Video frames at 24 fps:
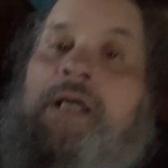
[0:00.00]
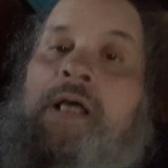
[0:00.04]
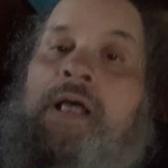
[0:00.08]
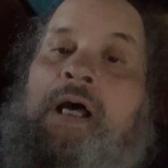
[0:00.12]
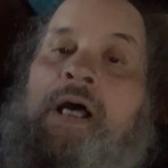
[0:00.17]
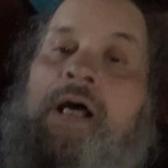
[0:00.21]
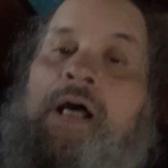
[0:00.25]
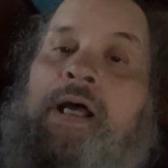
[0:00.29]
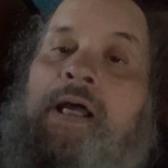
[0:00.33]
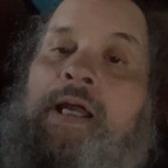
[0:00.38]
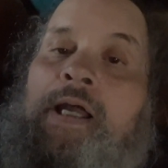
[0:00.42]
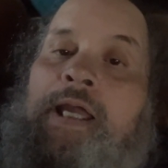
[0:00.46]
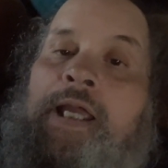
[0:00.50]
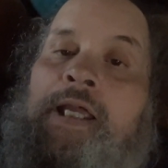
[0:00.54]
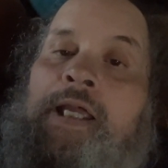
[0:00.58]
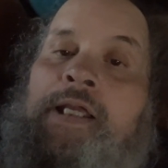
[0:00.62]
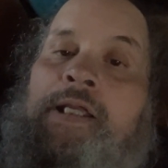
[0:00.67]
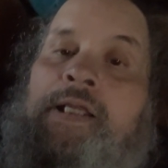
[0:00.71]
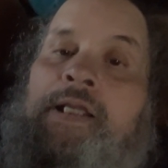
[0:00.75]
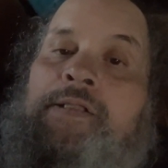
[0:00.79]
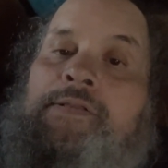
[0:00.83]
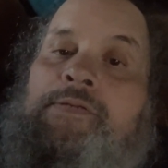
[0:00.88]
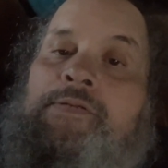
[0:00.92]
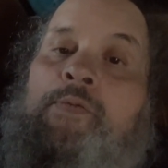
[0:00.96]
Uh,
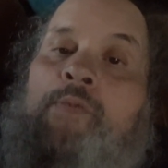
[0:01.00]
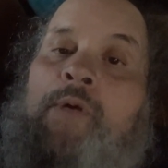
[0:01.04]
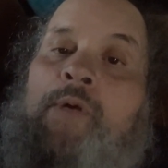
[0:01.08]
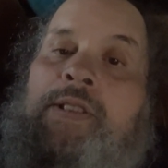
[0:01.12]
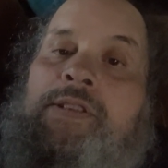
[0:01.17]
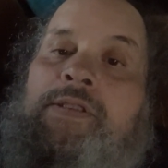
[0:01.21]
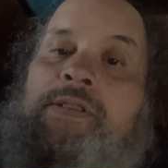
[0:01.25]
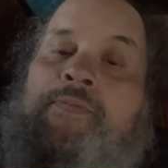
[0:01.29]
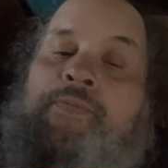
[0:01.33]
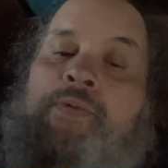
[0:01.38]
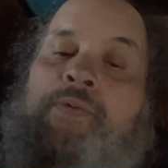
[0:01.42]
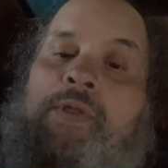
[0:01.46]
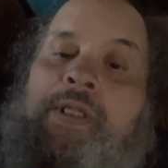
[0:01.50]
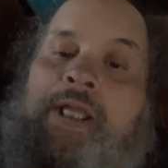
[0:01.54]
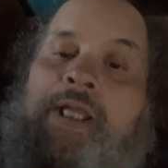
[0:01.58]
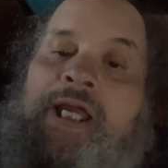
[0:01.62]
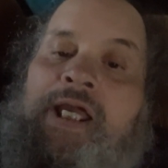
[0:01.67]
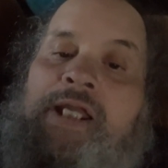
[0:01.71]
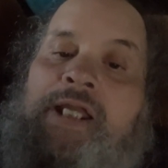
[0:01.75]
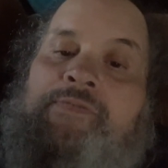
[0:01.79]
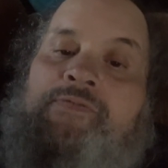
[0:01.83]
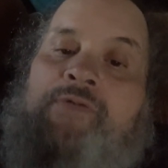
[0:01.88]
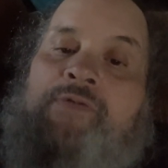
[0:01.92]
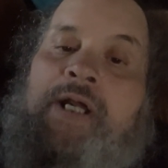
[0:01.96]
it went to full
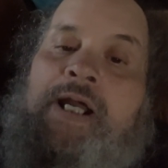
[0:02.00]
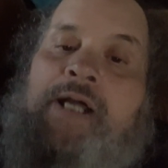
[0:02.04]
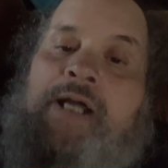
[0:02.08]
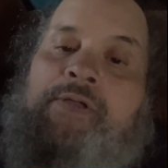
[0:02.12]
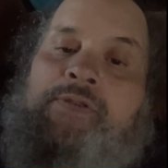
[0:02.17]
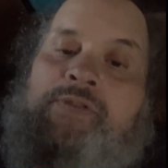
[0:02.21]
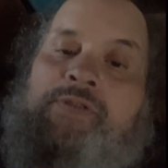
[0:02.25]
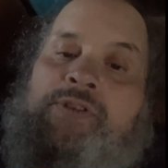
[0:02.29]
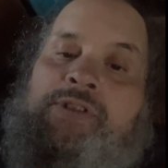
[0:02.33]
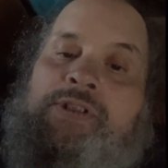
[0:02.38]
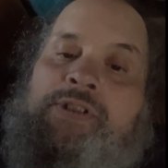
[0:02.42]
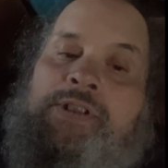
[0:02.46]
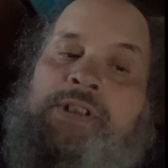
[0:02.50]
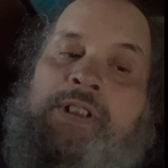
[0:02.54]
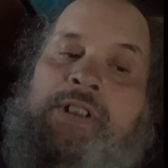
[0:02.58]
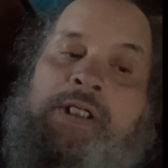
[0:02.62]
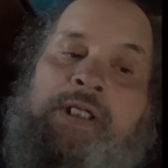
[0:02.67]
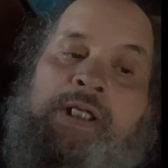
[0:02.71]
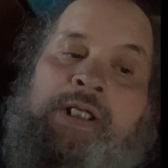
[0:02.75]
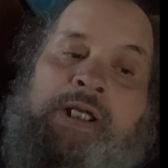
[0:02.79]
eight rounds.